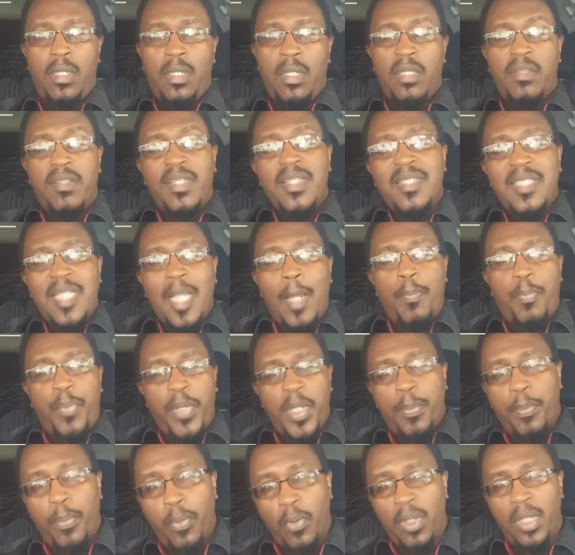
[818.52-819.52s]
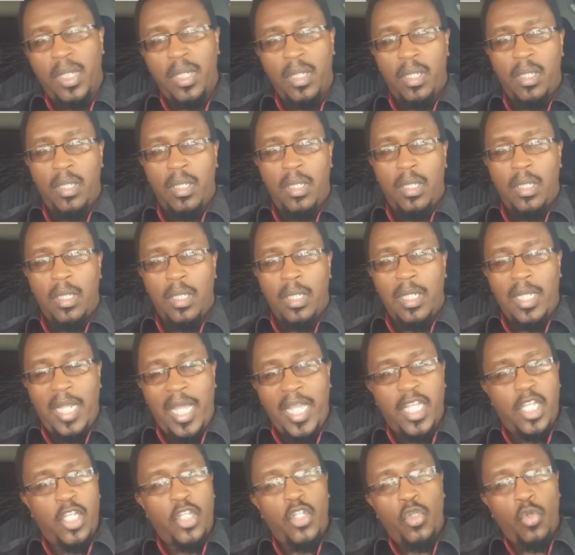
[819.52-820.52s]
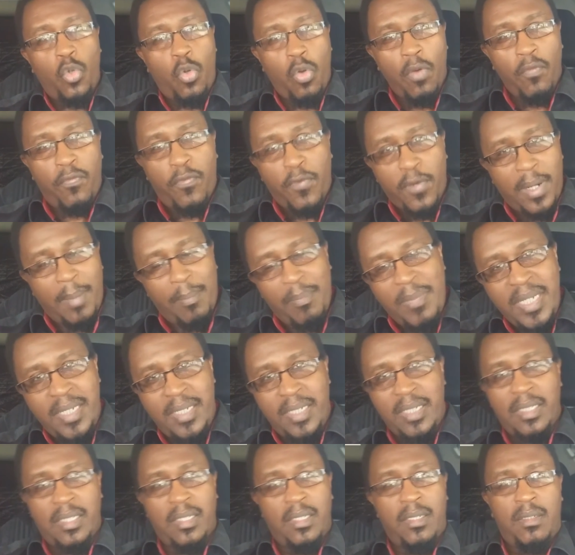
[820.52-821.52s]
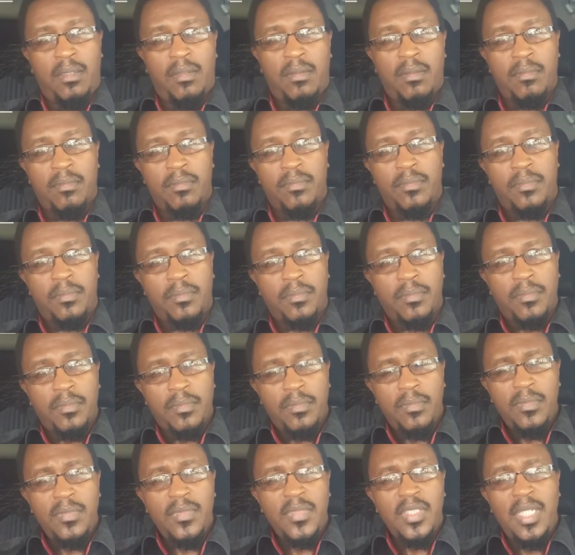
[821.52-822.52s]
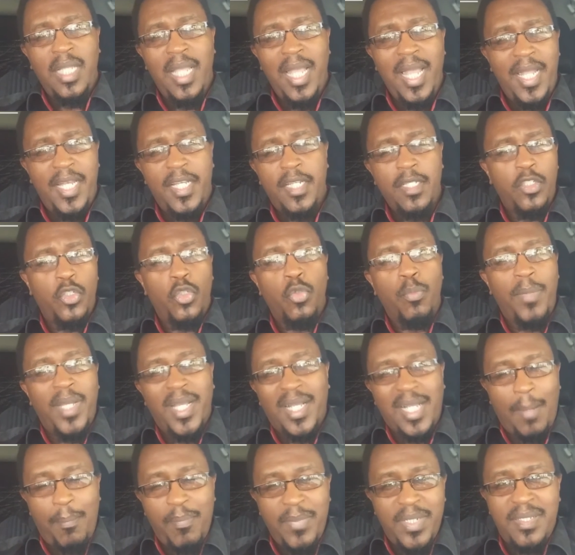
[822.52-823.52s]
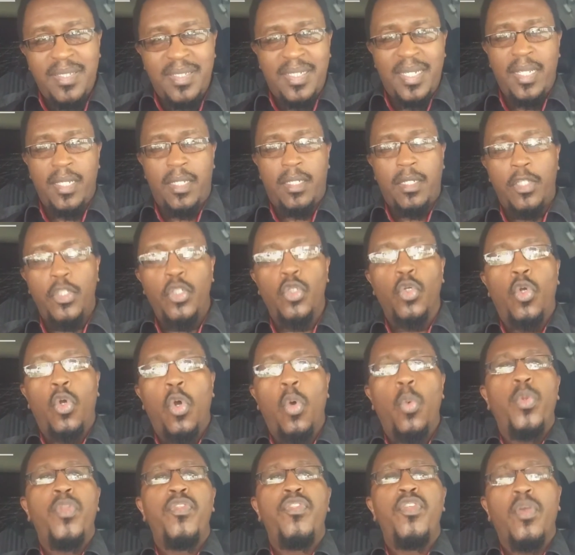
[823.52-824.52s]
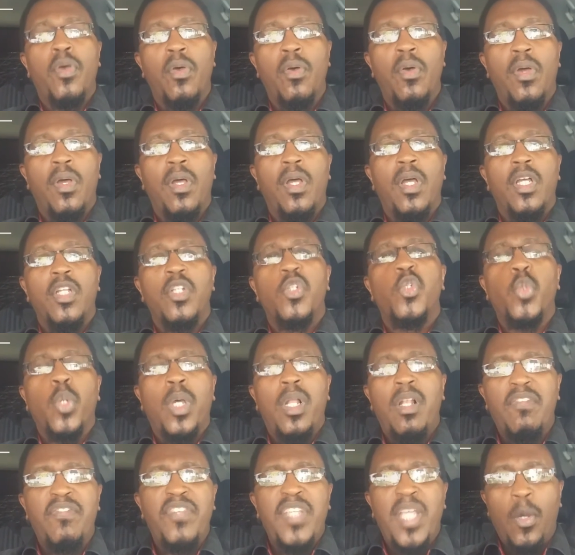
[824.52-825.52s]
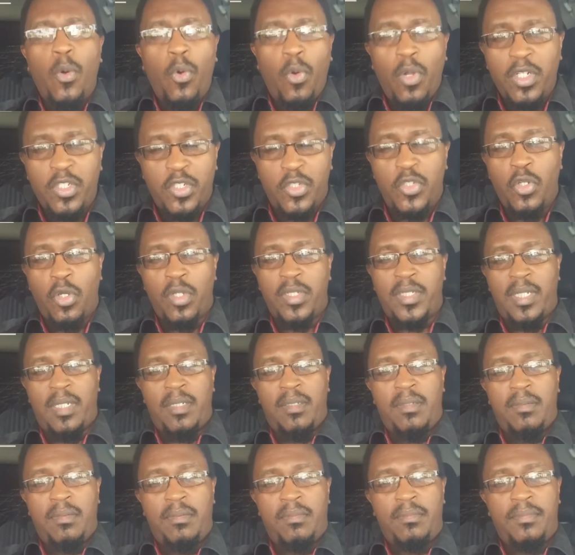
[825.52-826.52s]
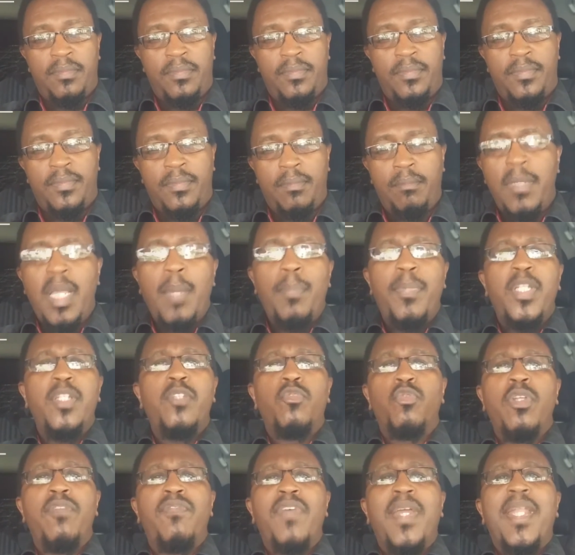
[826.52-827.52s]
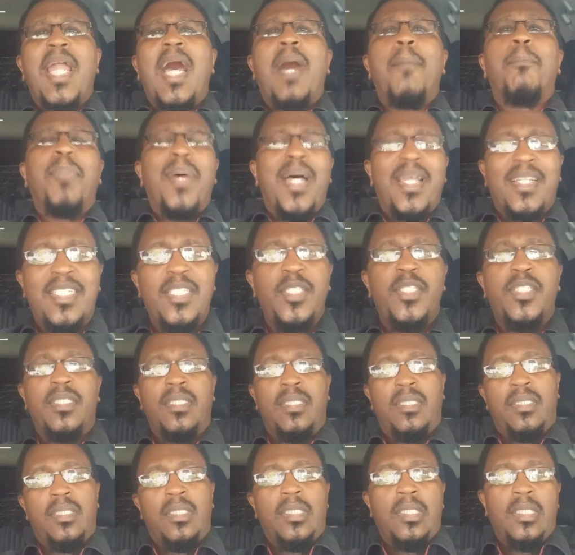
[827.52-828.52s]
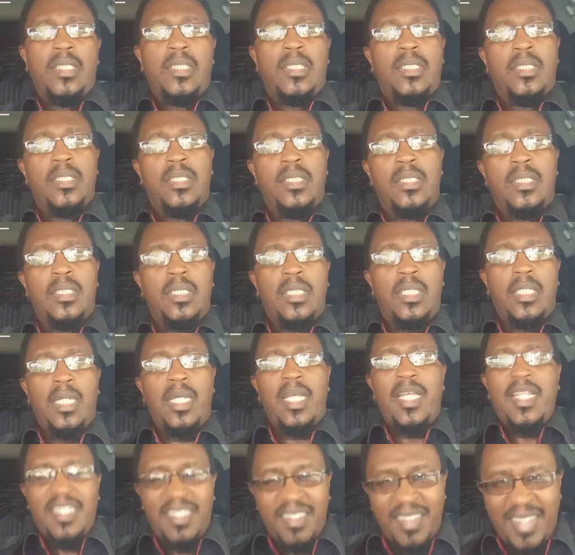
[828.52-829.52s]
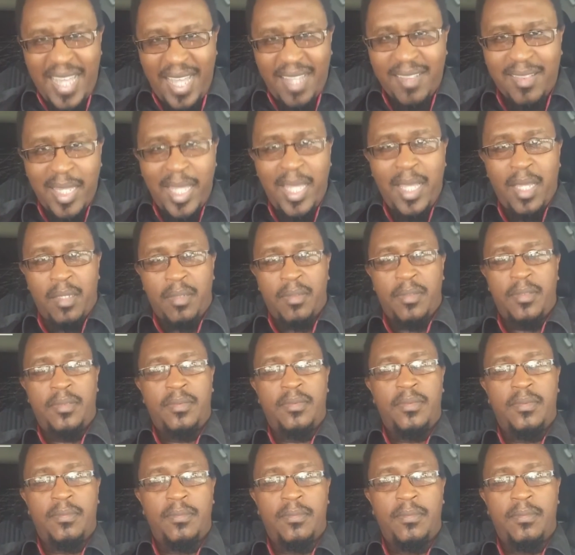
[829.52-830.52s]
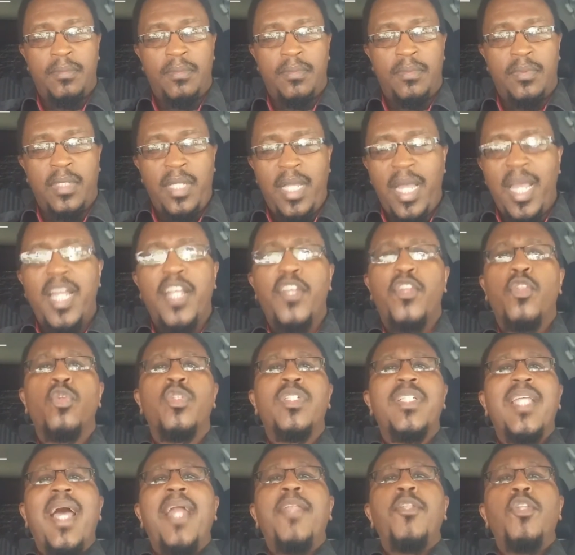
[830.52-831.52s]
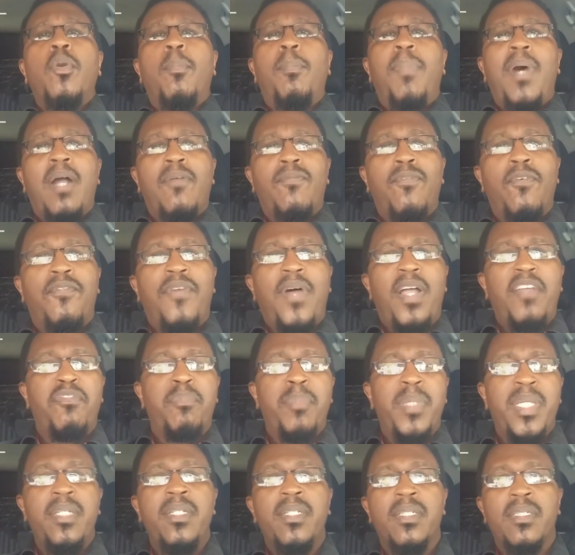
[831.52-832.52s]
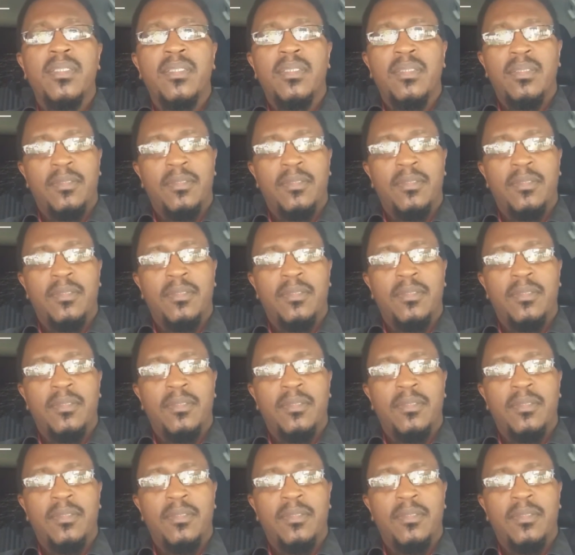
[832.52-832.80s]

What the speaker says: These are people, like, you go for a meeting and you make a mistake. You go with your 12-year-old daughter, maybe to even a party, and they're there, and you turn your back for 5 minutes.